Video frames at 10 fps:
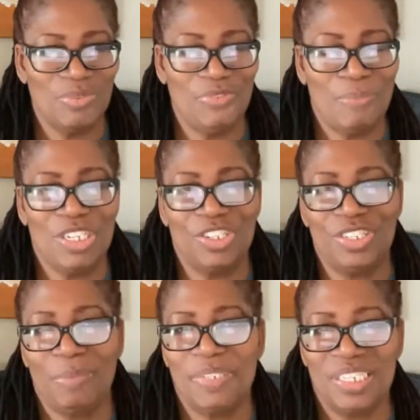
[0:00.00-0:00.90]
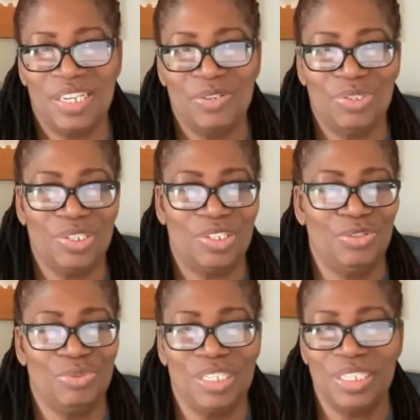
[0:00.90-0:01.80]
from the ships. They used to
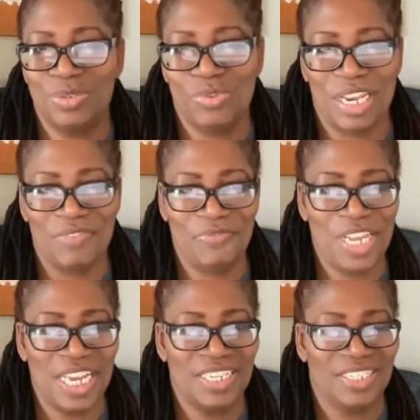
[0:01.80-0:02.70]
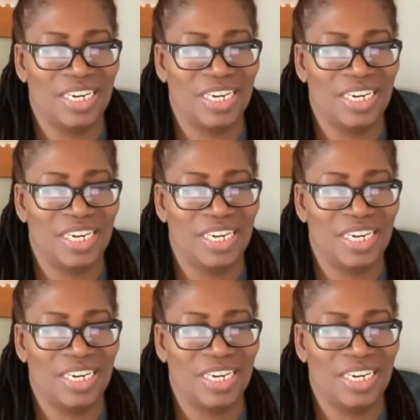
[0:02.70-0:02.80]
shoot these red flares,